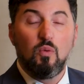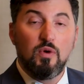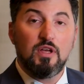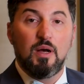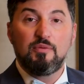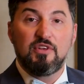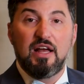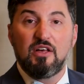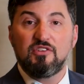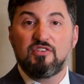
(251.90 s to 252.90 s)
when it comes to
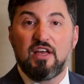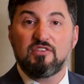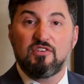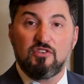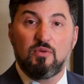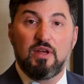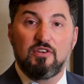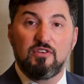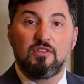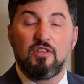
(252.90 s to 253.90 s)
dialysis access
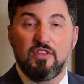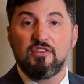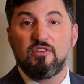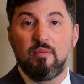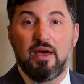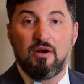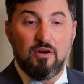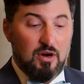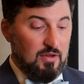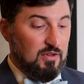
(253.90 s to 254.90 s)
creation, the things that matter
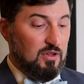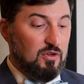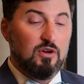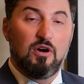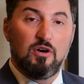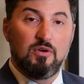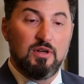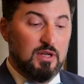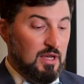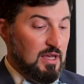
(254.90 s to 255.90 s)
are having a good
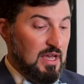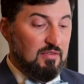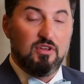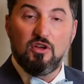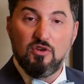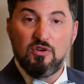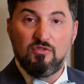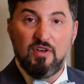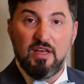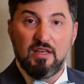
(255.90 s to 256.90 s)
artery, having a good
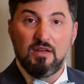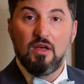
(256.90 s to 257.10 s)
vein.